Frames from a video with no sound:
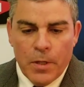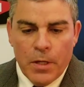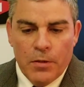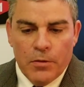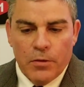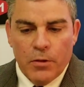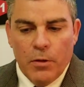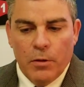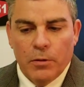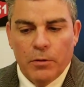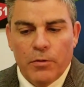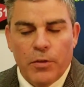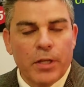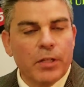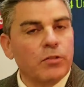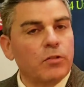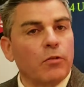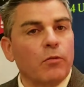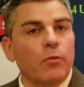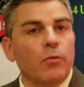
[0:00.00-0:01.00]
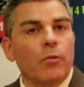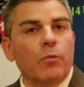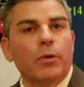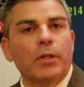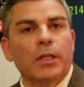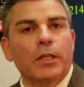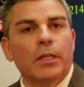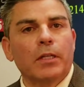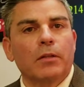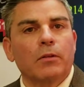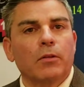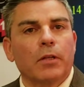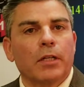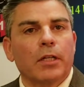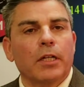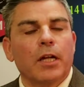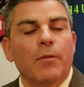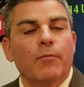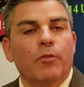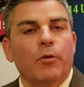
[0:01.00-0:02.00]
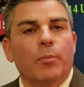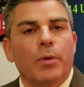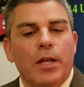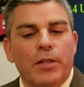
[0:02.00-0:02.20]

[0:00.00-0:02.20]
So things are really looking up for